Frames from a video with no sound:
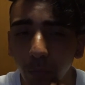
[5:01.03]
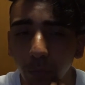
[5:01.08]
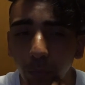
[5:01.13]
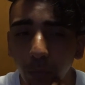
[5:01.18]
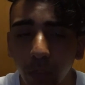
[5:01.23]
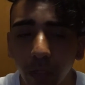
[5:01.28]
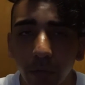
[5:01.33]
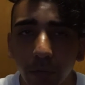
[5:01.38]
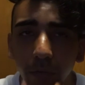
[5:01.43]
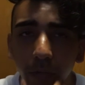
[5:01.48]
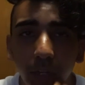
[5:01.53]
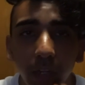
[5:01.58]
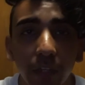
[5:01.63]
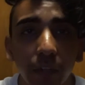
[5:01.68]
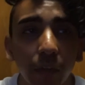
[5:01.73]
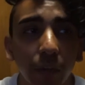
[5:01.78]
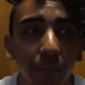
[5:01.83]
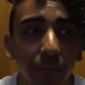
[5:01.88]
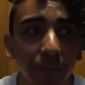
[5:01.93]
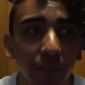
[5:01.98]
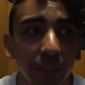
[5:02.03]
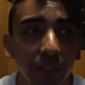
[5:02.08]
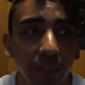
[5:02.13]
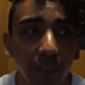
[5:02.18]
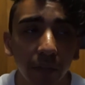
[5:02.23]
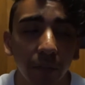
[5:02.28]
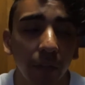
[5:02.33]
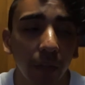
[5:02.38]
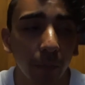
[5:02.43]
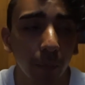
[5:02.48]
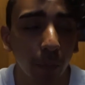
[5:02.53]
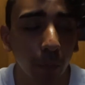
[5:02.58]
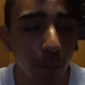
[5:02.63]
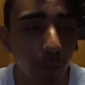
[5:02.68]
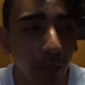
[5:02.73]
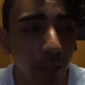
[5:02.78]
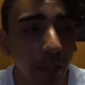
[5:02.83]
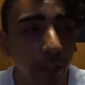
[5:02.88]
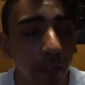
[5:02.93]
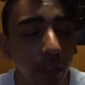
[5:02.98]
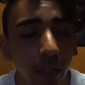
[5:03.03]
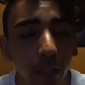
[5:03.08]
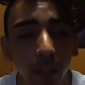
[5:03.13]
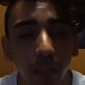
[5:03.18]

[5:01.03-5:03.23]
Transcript: whatever. I know I'm gonna start saving up more money